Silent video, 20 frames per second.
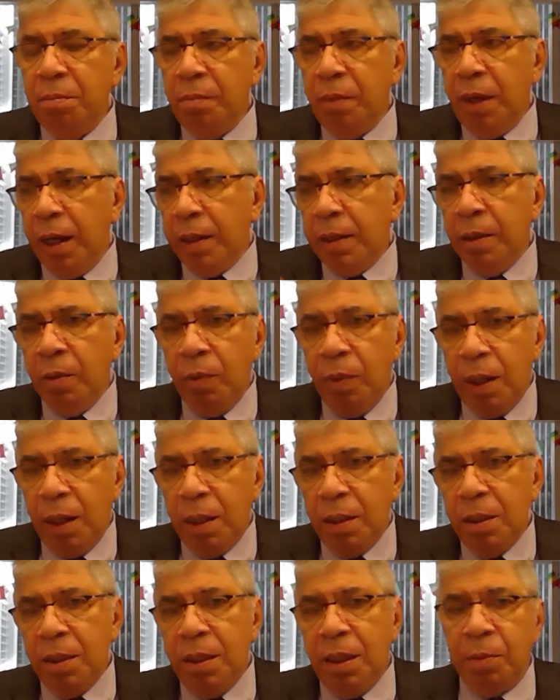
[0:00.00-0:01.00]
like the
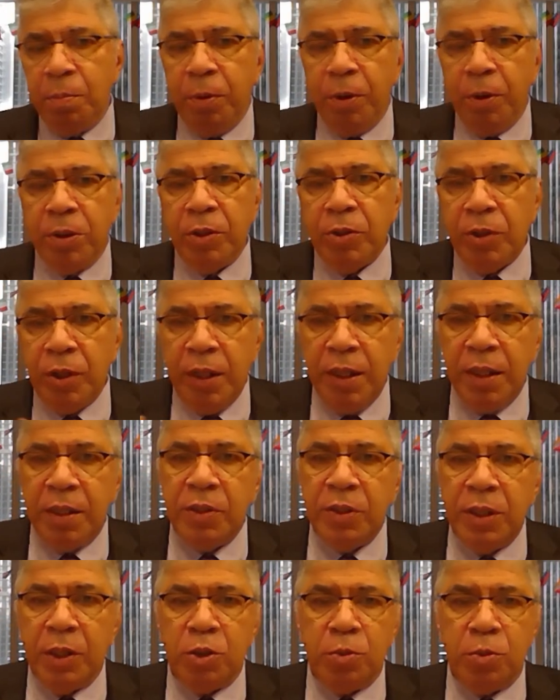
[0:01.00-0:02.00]
one that potentially
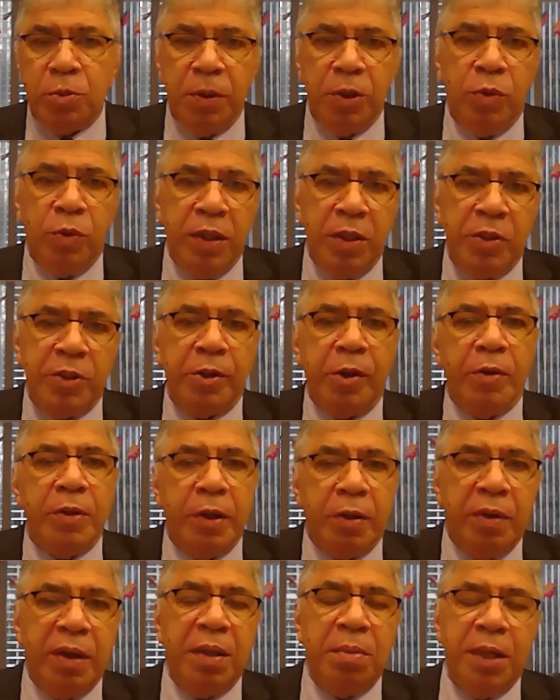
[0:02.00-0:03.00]
exists between
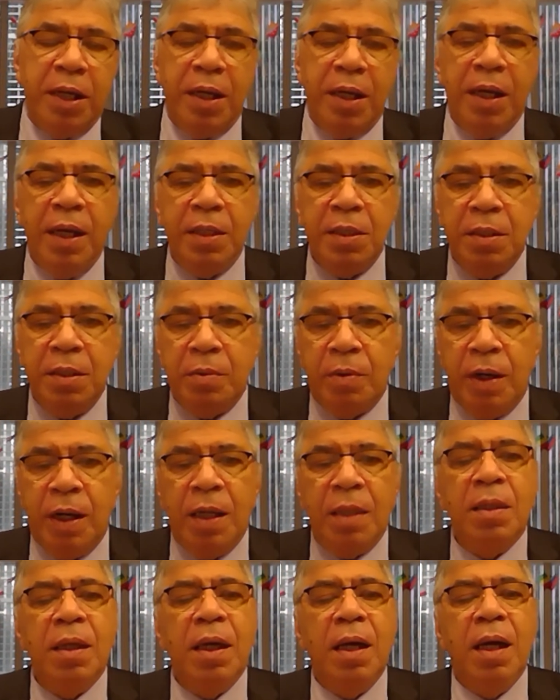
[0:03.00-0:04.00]
Saudi Arabia and
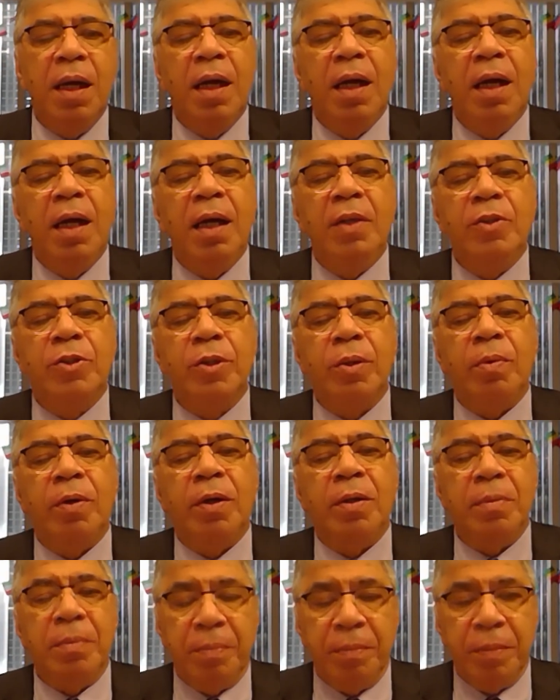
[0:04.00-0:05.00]
Iran, and so on.